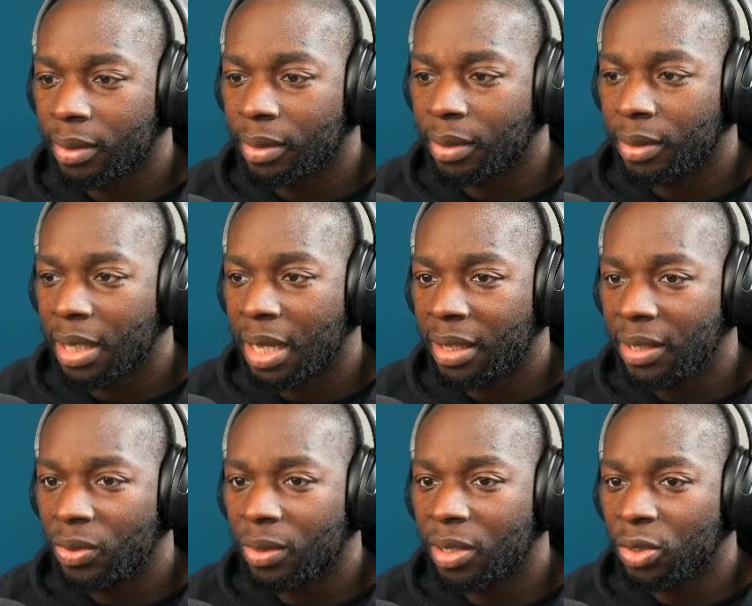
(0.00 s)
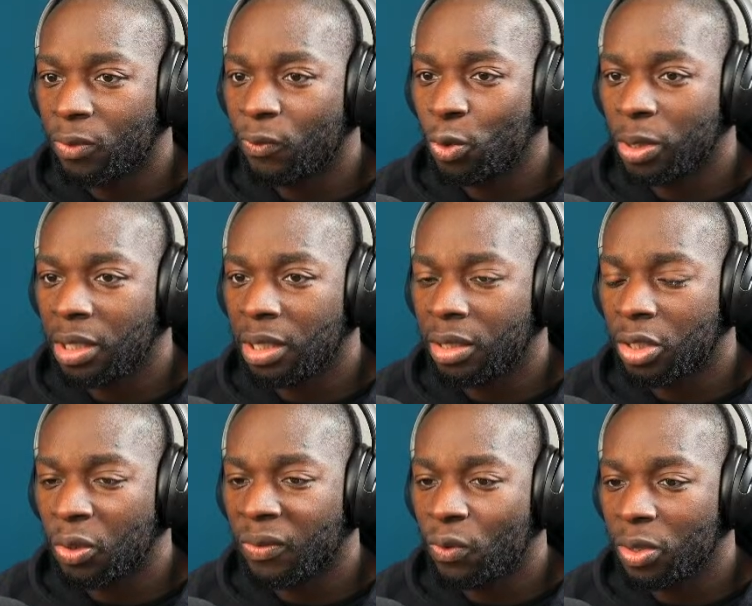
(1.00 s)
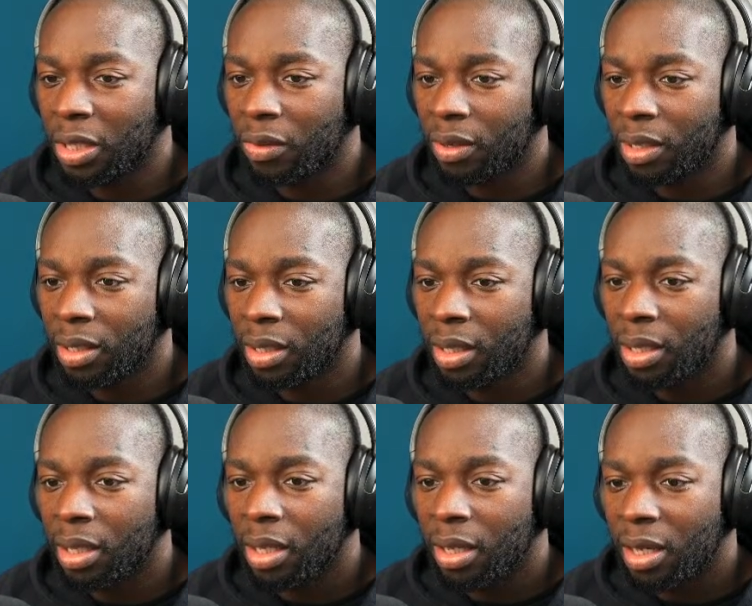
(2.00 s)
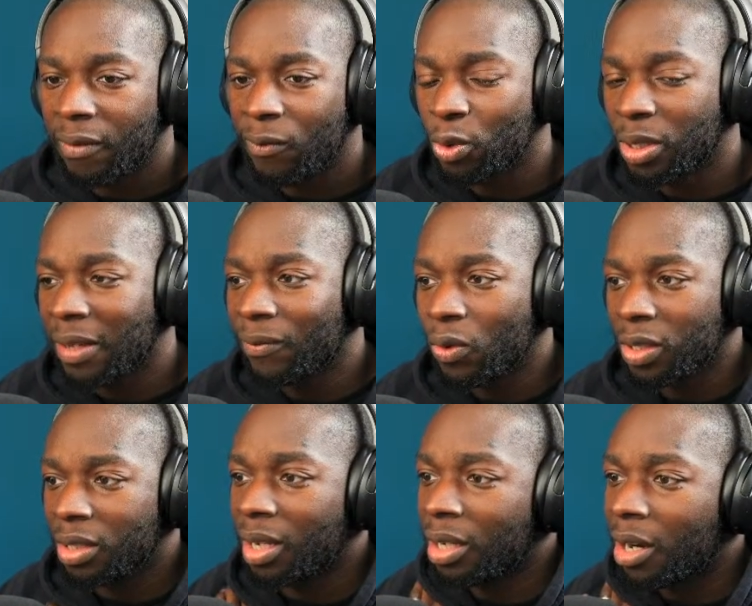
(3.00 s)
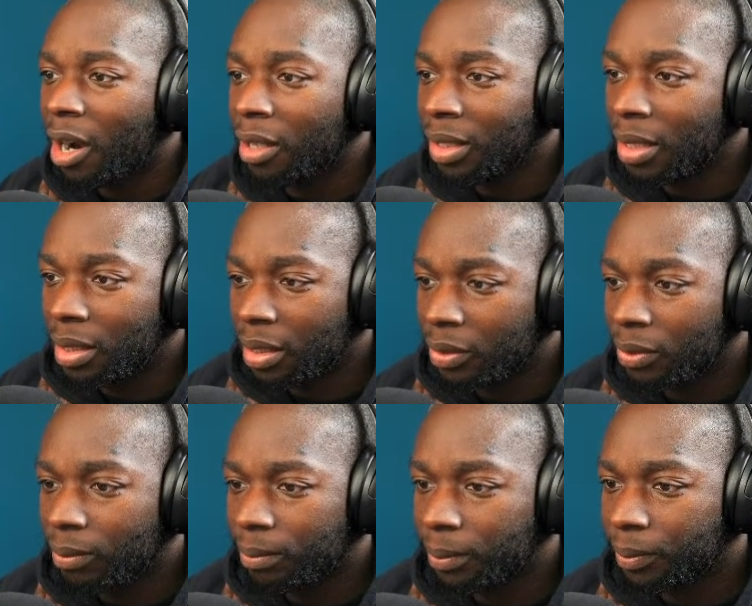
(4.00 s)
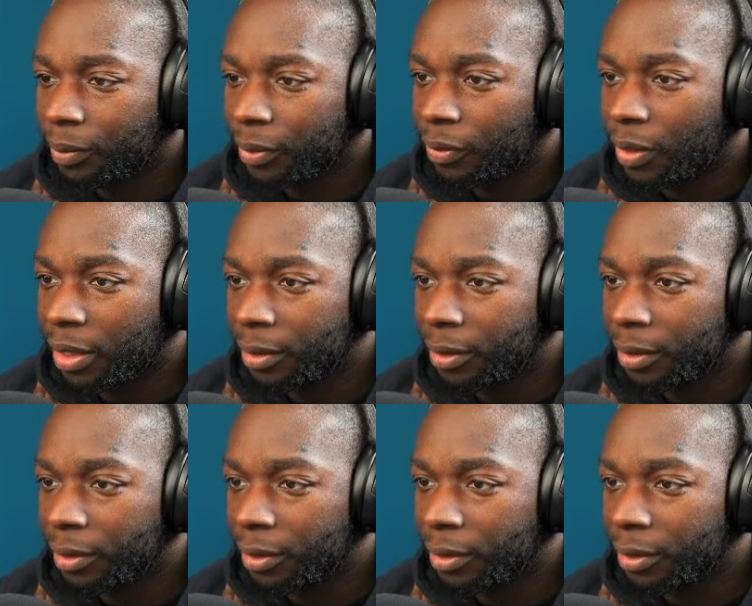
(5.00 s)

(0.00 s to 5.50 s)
Yeah, these two lines, so 42 and 43, and 48 and 49 are identical, right?